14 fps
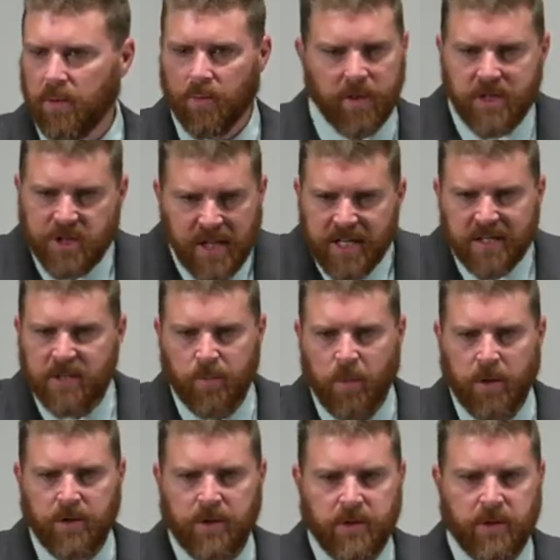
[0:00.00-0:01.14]
What does Jesus
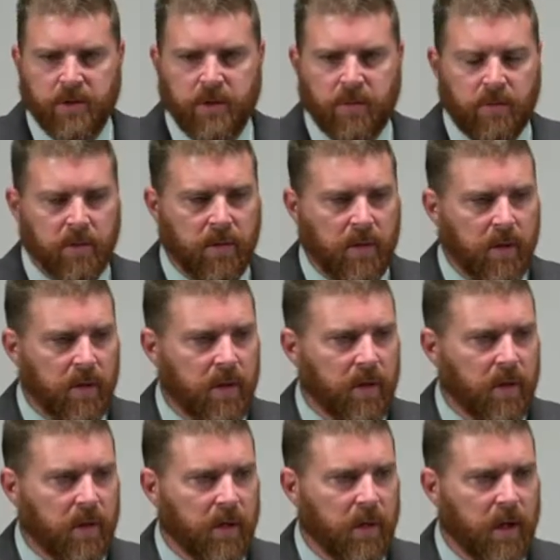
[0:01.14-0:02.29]
want you to do?
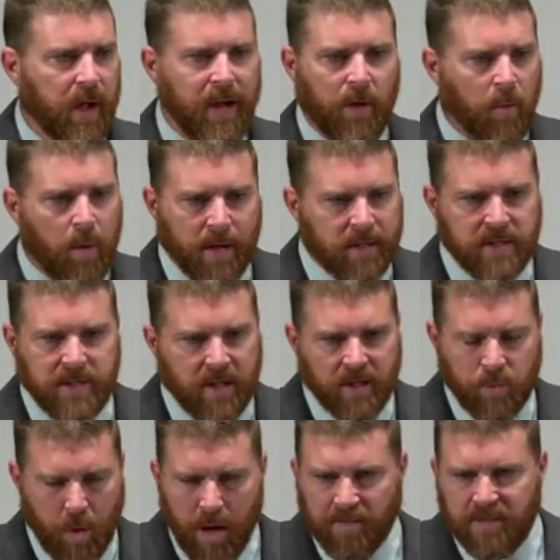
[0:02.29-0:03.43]
I don't want to see a
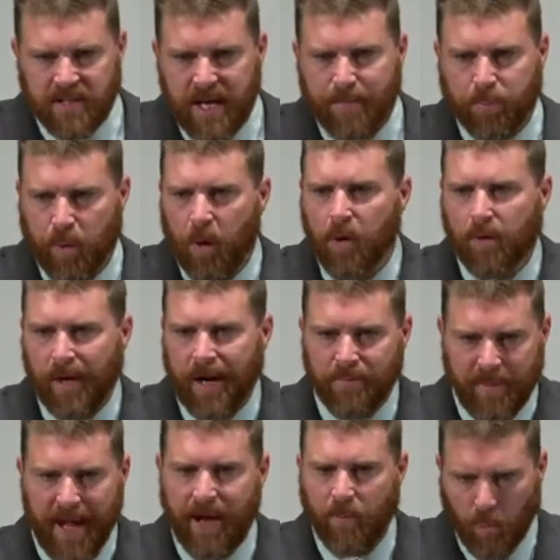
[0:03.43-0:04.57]
12-step program
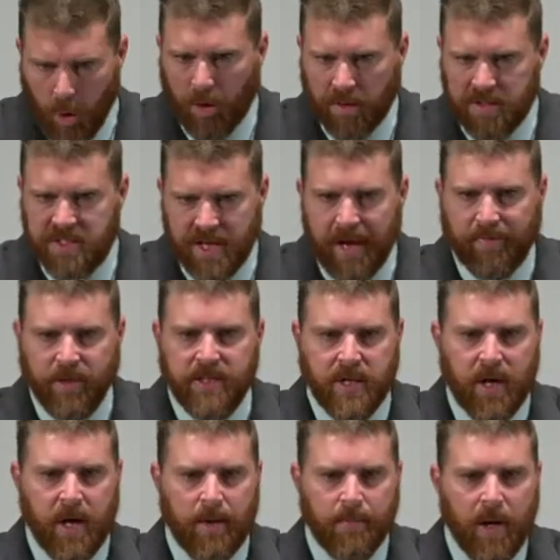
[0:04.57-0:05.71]
that works every
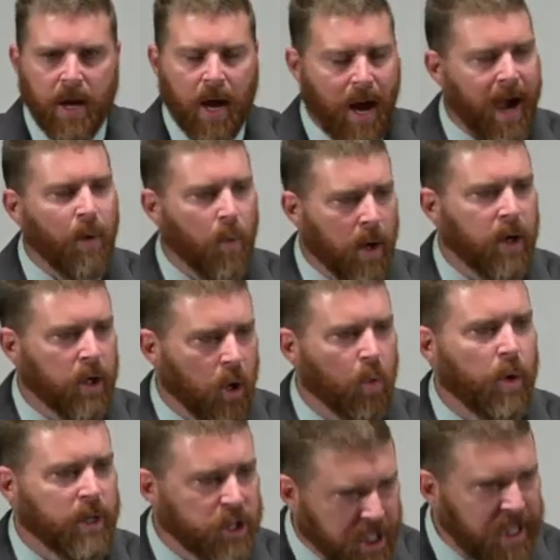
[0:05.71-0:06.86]
time. I want to know
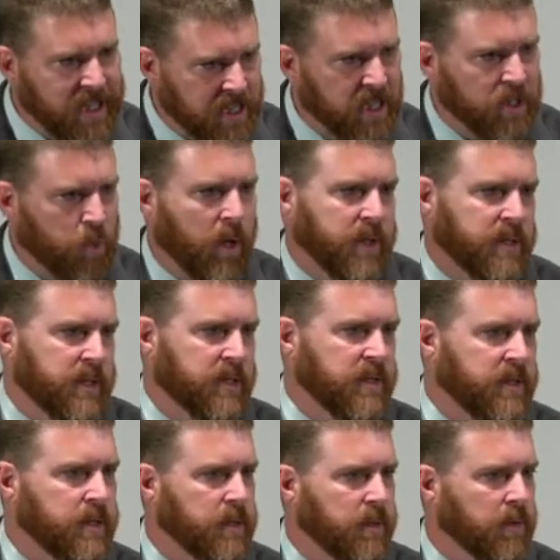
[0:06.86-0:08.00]
what Jesus wants us
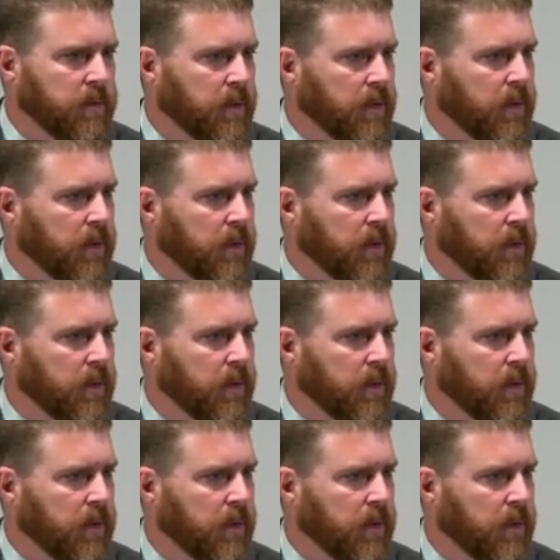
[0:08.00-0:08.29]
to do.